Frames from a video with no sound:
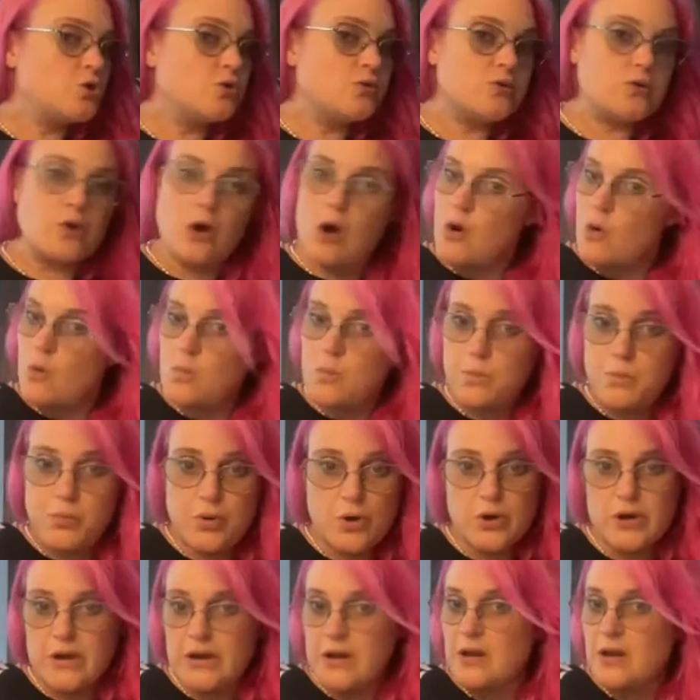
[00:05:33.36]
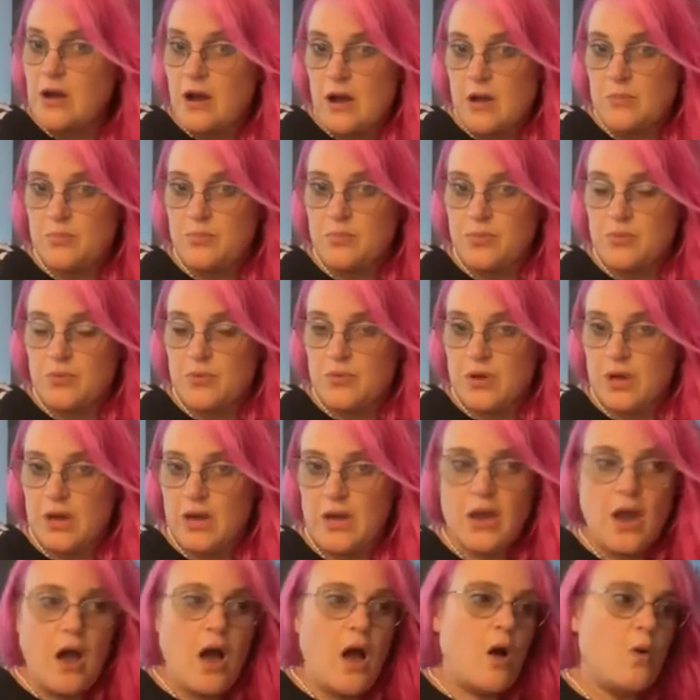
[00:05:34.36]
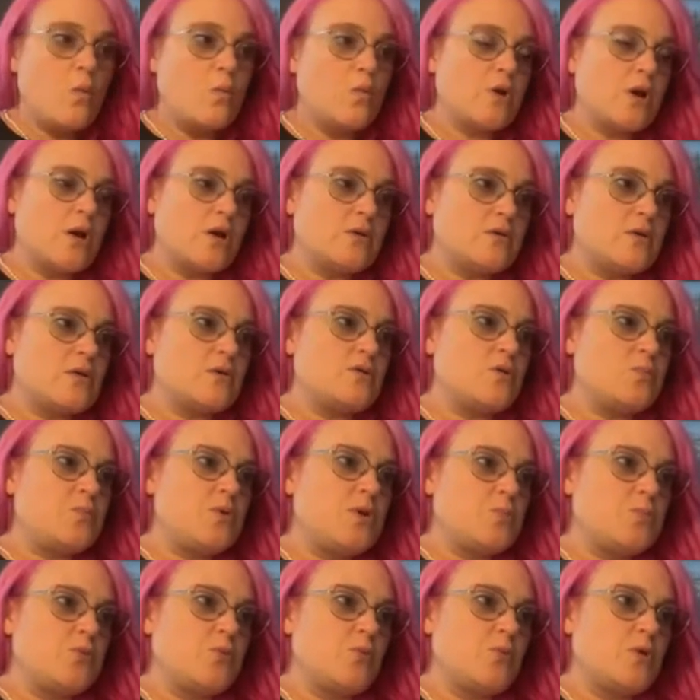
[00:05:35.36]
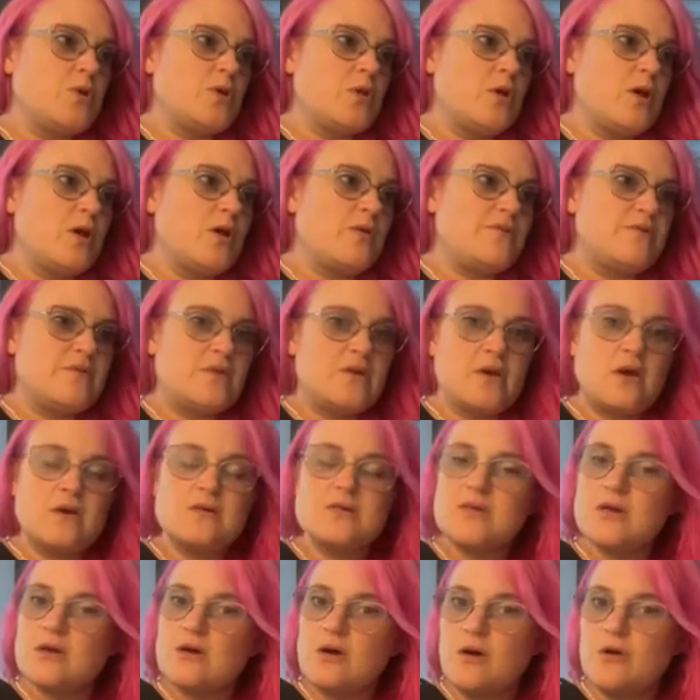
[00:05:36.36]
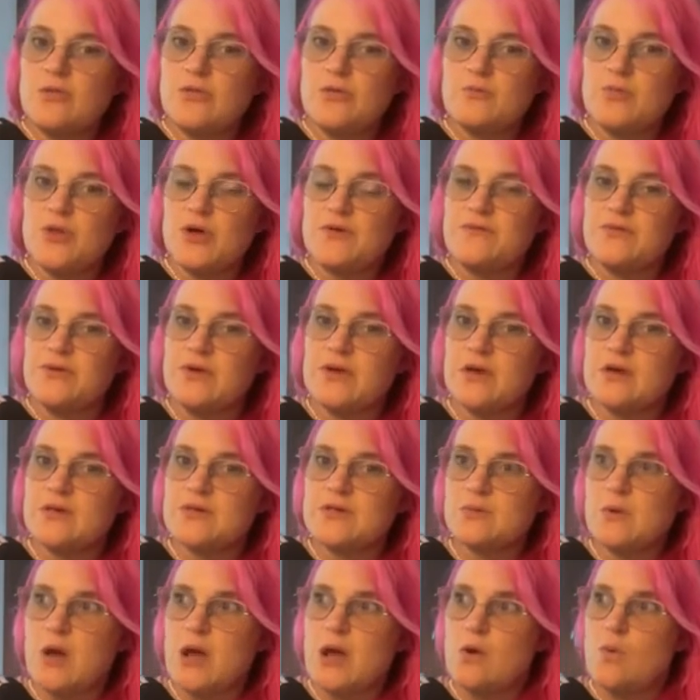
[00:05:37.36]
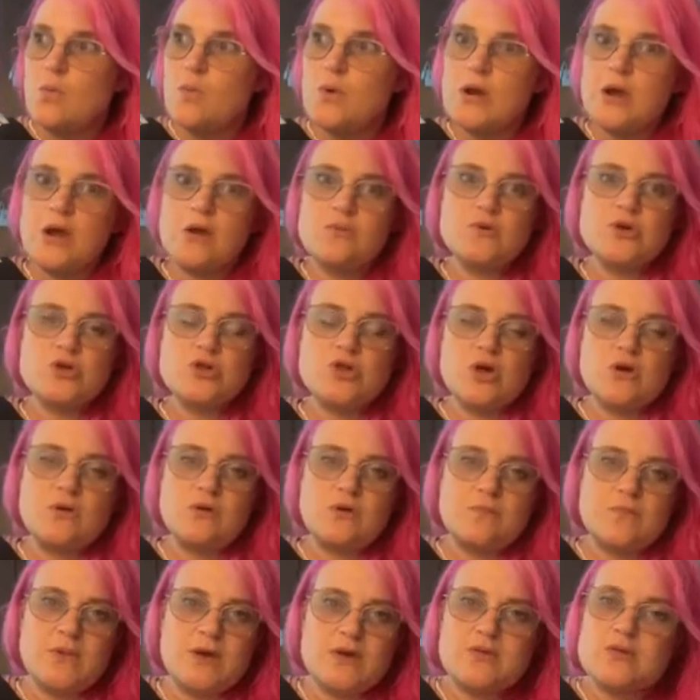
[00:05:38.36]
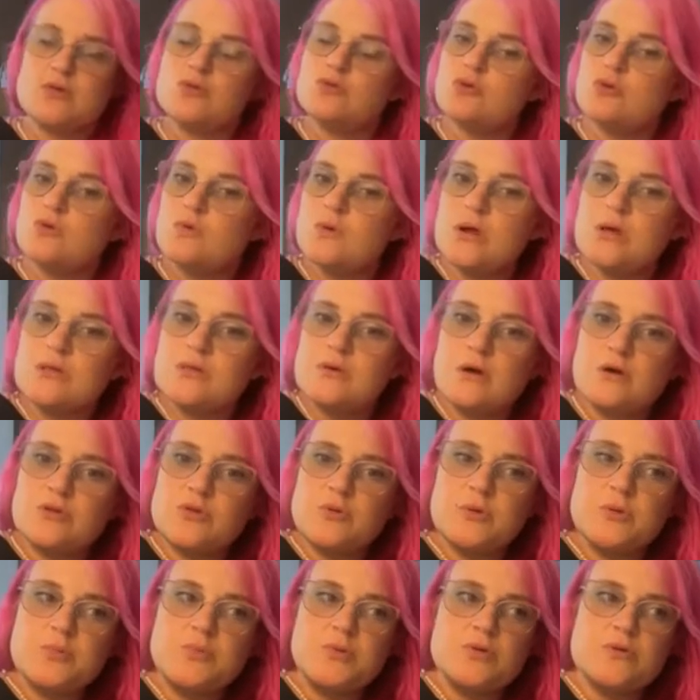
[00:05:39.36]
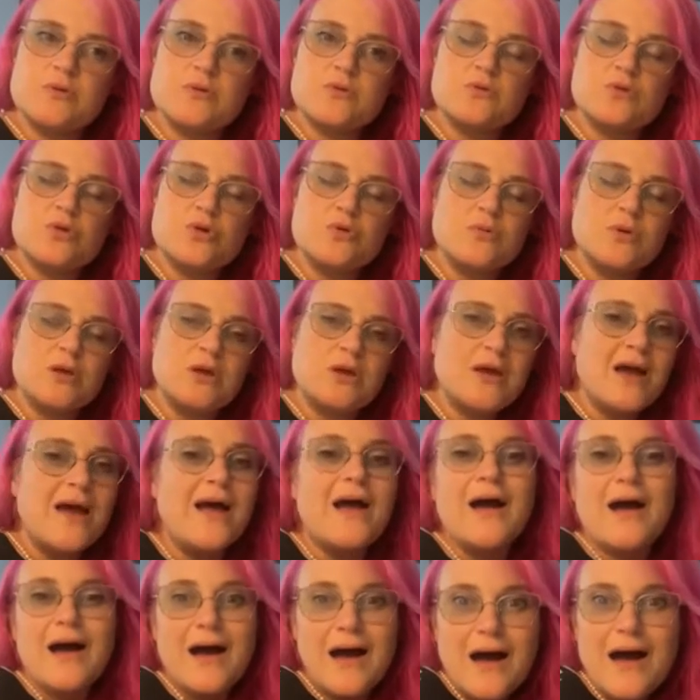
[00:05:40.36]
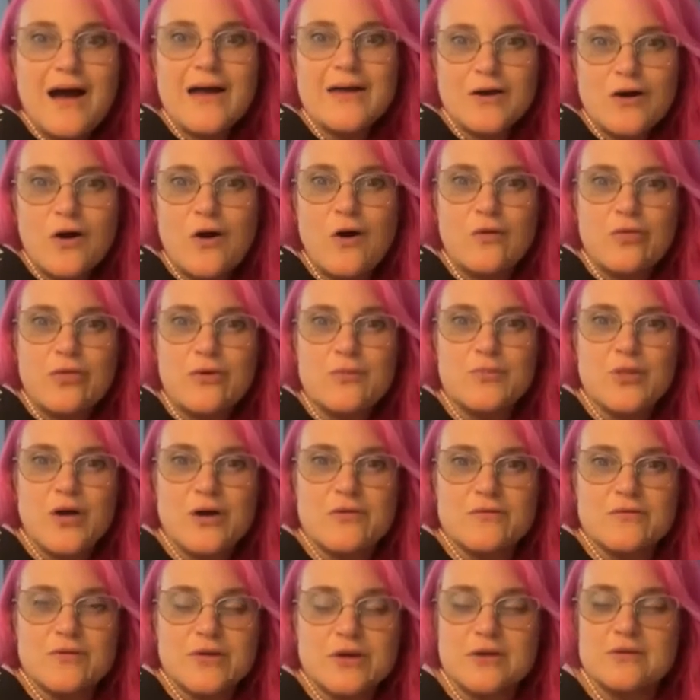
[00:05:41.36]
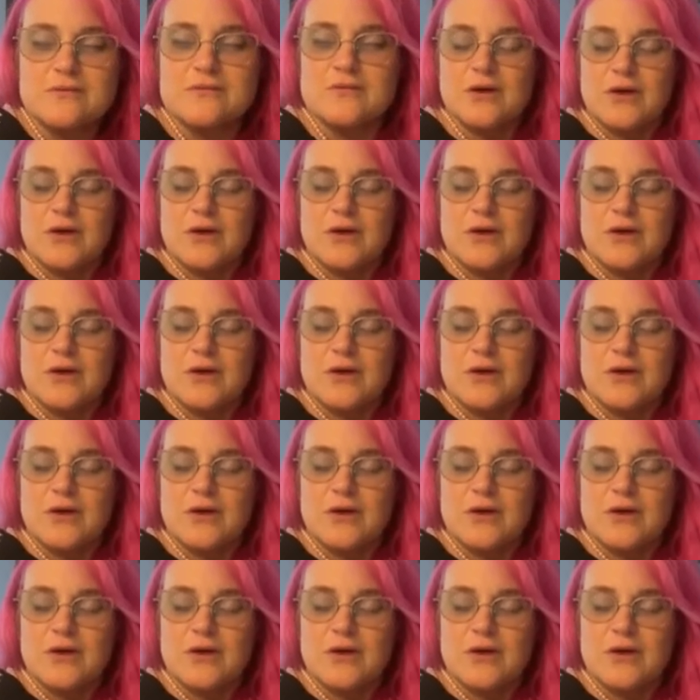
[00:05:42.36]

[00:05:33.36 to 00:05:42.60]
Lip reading: don't put it up, okay? When I talk to people in real life, yes, I call them lovely. Guess what? When I reach out in Messenger, when I talk to people on social media, I call them lovely,